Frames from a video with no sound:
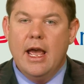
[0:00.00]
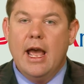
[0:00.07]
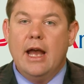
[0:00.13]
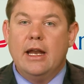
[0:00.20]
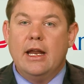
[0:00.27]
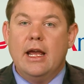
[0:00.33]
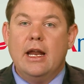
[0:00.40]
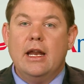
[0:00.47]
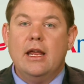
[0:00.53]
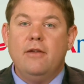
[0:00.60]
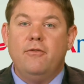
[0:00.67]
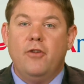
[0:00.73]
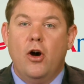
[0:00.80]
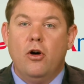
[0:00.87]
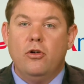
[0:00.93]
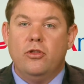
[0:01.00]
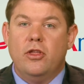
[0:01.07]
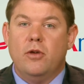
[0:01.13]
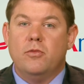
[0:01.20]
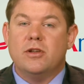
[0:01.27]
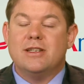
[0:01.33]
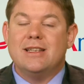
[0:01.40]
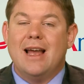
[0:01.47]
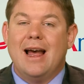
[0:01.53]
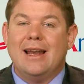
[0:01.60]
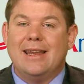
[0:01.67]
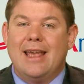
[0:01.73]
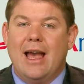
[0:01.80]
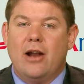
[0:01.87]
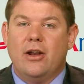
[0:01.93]
And any vote that was
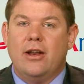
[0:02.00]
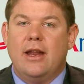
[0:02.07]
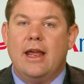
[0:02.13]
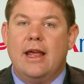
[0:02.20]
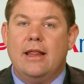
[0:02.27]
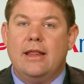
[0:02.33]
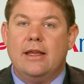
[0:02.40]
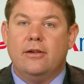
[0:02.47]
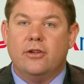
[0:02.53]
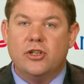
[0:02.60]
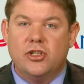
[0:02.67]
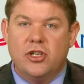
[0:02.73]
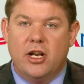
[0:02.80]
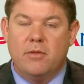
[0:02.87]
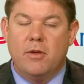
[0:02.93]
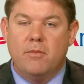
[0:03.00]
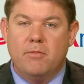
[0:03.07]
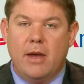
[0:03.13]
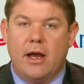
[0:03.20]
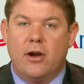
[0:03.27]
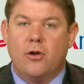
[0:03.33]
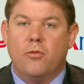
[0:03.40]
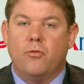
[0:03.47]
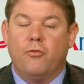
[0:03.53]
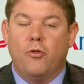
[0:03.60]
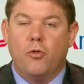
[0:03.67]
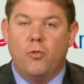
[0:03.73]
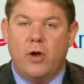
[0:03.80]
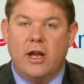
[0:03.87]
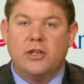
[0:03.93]
not counted in the legitimate manner
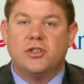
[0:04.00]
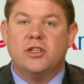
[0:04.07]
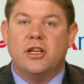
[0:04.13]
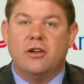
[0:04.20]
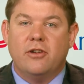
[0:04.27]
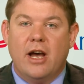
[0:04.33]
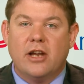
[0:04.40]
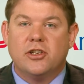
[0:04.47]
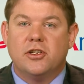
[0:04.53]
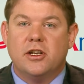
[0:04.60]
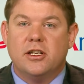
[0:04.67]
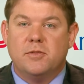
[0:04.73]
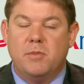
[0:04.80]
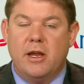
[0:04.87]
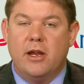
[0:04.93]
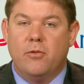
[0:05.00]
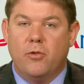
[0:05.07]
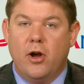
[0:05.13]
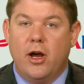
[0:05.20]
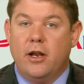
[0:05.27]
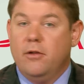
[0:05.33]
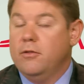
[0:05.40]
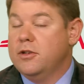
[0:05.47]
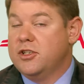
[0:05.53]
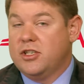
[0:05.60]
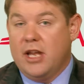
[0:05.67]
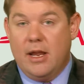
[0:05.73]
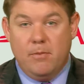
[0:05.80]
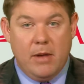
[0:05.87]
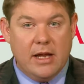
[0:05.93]
for which the election is being run,
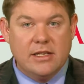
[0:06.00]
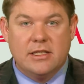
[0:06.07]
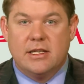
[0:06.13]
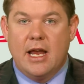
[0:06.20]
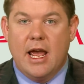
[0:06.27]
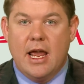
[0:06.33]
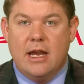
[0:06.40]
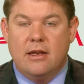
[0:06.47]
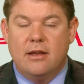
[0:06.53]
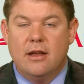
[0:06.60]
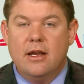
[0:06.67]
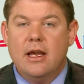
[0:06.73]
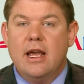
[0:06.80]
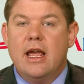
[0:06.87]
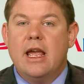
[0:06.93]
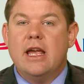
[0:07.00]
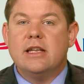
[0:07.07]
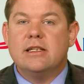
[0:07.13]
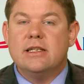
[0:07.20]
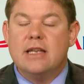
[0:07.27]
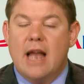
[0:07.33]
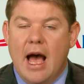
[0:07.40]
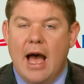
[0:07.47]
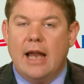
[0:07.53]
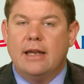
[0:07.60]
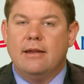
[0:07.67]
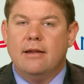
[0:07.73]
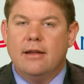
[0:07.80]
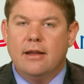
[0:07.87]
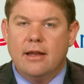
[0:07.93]
state by state, is
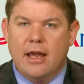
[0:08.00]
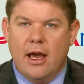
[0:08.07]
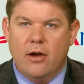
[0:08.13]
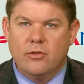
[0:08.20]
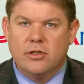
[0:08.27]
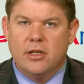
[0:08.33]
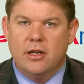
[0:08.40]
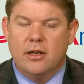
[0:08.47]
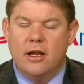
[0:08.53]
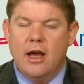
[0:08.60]
not counted.